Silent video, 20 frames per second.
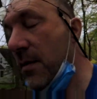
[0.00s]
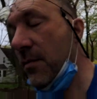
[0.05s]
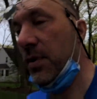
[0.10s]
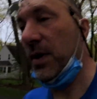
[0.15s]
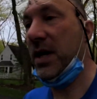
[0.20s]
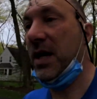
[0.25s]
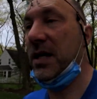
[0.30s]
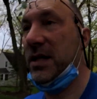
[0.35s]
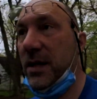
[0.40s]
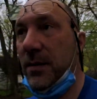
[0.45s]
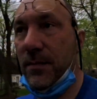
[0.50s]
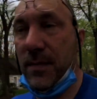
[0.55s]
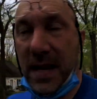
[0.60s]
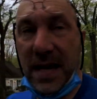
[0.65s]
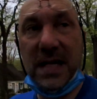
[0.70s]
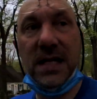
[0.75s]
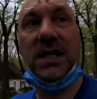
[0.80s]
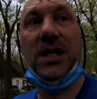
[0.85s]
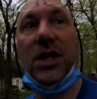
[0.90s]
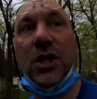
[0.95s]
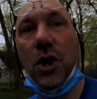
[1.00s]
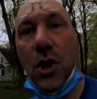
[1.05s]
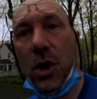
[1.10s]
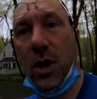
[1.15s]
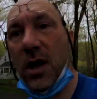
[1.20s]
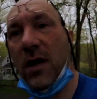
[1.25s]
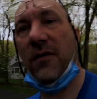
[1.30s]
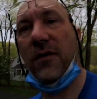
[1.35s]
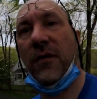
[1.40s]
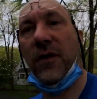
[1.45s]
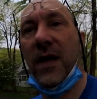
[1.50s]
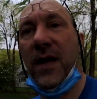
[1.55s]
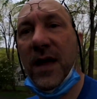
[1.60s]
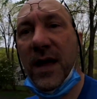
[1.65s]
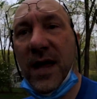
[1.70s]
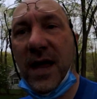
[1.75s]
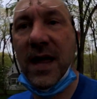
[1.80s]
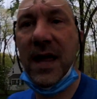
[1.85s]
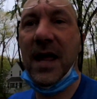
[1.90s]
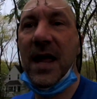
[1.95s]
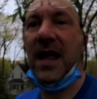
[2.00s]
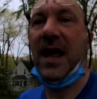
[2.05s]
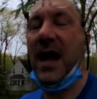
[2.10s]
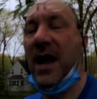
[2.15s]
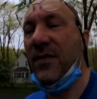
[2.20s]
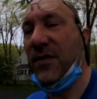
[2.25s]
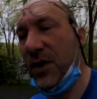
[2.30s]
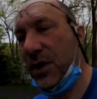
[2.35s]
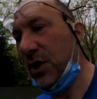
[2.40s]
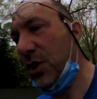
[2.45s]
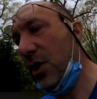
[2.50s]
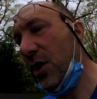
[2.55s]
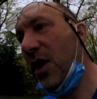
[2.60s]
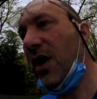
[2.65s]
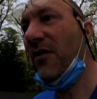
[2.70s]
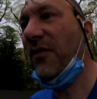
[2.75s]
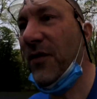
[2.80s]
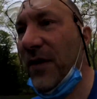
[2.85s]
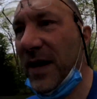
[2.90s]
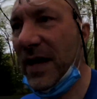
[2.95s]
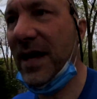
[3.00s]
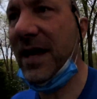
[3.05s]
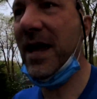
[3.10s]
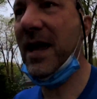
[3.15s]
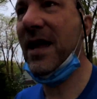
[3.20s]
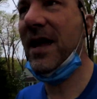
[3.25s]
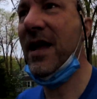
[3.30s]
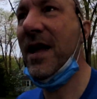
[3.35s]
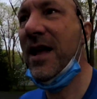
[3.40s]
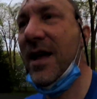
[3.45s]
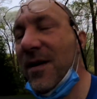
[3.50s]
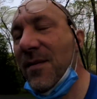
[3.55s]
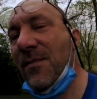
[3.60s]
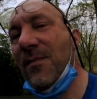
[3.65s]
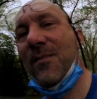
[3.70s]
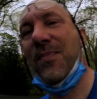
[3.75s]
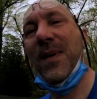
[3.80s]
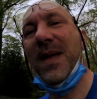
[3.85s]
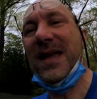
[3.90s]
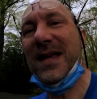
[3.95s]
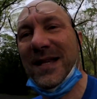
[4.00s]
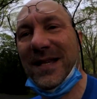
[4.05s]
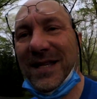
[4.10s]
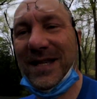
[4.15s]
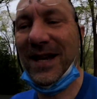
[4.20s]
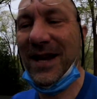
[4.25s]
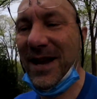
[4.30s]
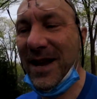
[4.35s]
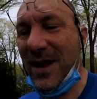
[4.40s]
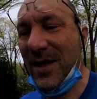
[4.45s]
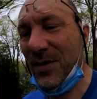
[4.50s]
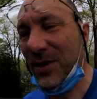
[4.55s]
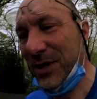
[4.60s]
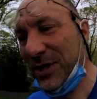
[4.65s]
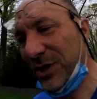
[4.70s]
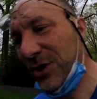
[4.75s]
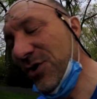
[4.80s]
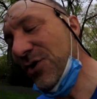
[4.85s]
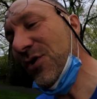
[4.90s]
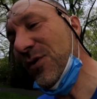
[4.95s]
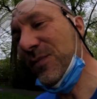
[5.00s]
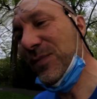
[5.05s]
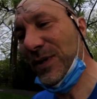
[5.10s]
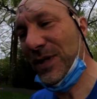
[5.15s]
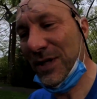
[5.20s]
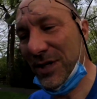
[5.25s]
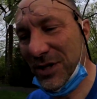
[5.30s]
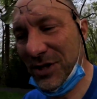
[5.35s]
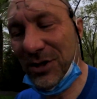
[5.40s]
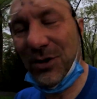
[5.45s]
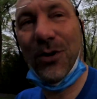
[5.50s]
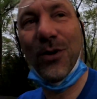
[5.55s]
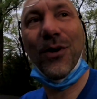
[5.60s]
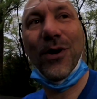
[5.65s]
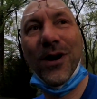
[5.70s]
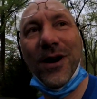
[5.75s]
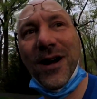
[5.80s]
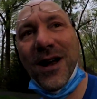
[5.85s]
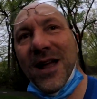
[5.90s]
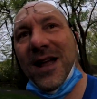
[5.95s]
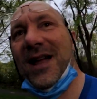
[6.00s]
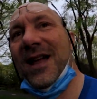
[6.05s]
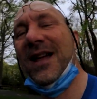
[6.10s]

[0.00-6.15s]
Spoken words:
because it makes you cough, and the coughing makes the tubes sore.